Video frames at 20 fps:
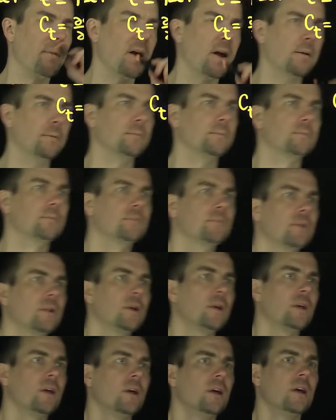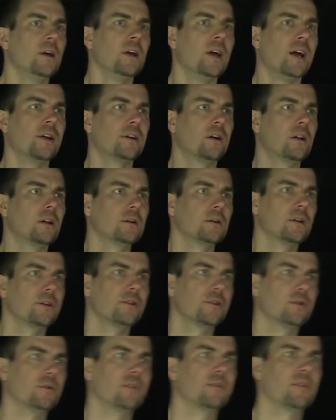Okay? And
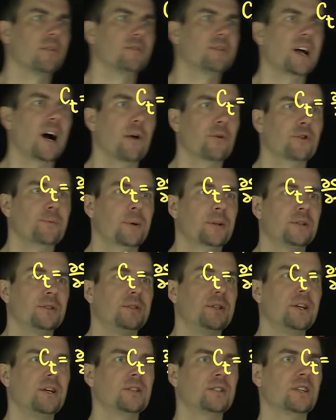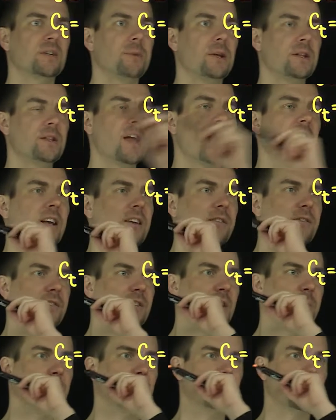clearly the derivative of tau with respect to t is going to be negative
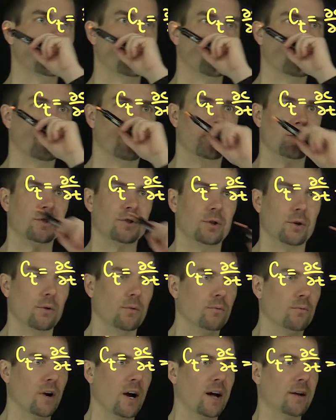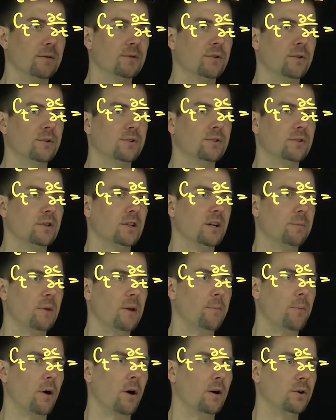sigma squared over 2, right? So this is going to
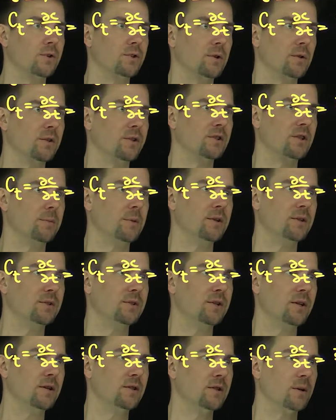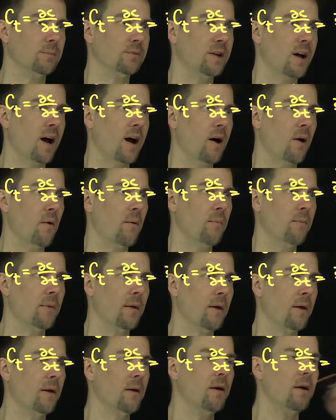be partial, this is going to be c sub tau,
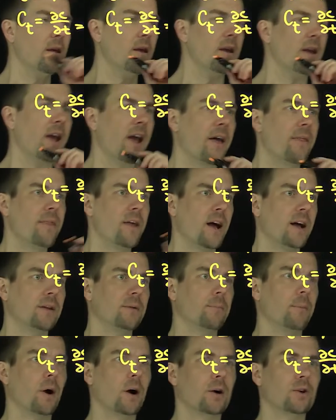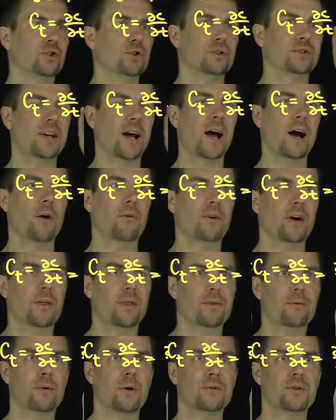and then partial tau, if I
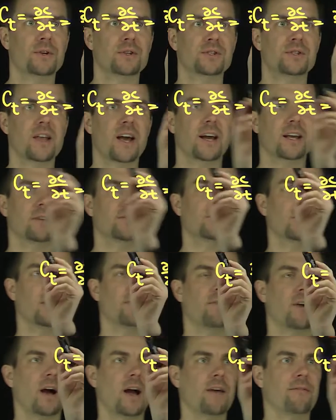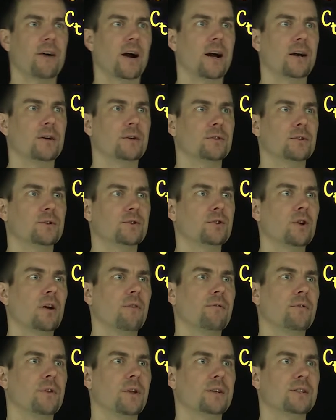throw this negative, if I, if I
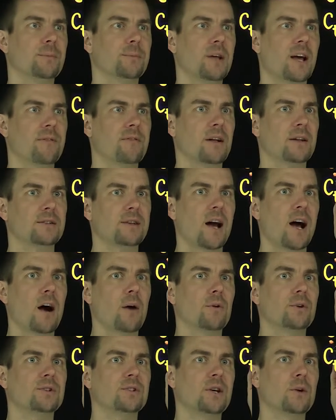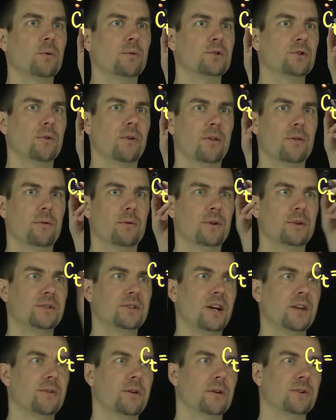solve for this, I'm going to have that tau is equal to, I throw the
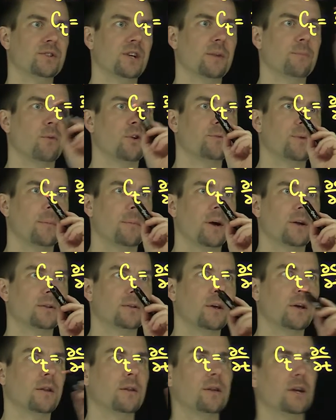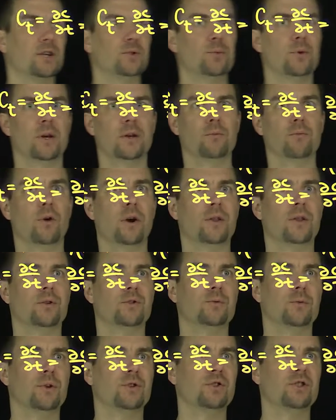t on the other side, multiply by this, we can write
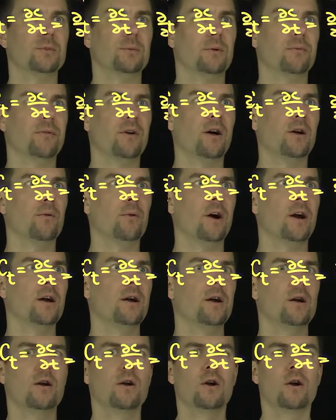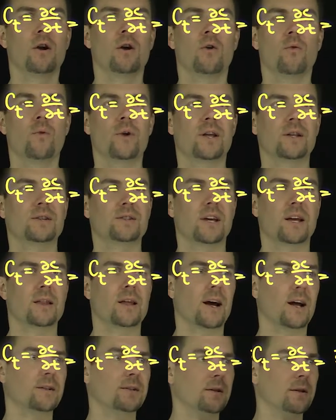this relationship in the following way we can say
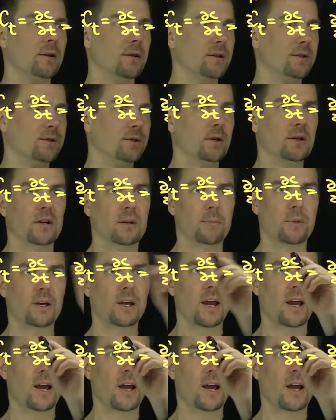that this is going to